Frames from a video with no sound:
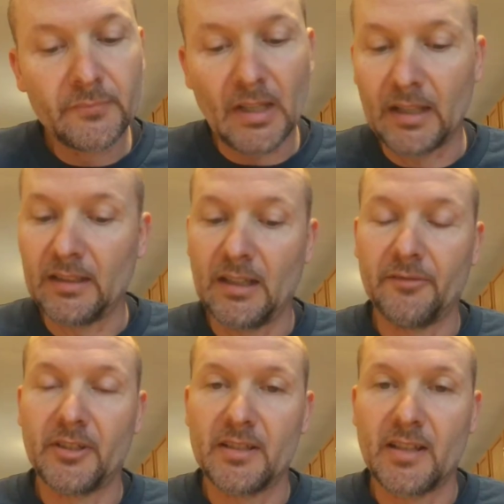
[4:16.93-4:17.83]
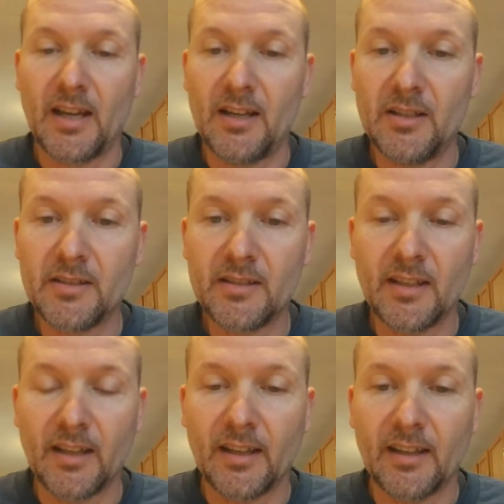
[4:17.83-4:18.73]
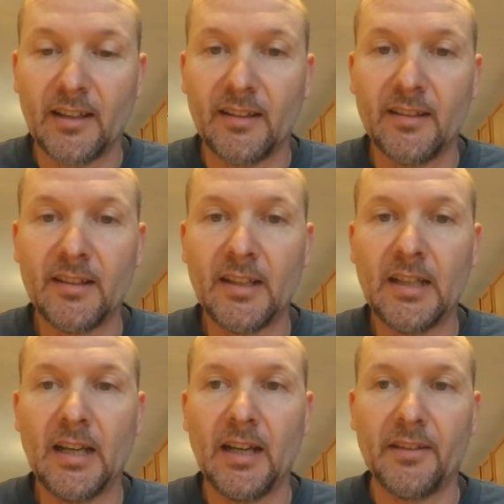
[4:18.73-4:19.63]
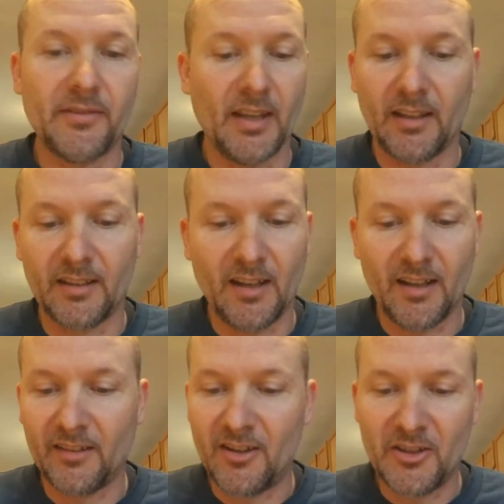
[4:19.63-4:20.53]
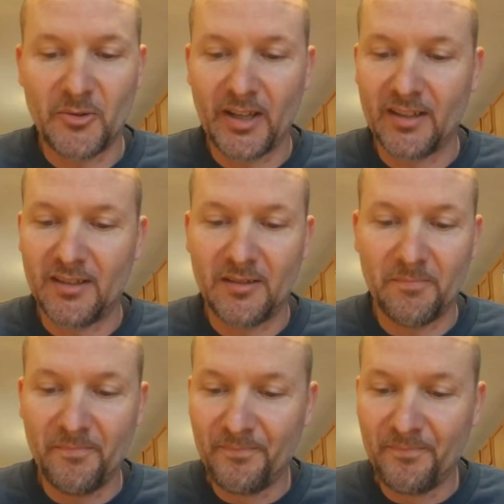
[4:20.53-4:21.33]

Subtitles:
I left his house, and I thank God all the way home.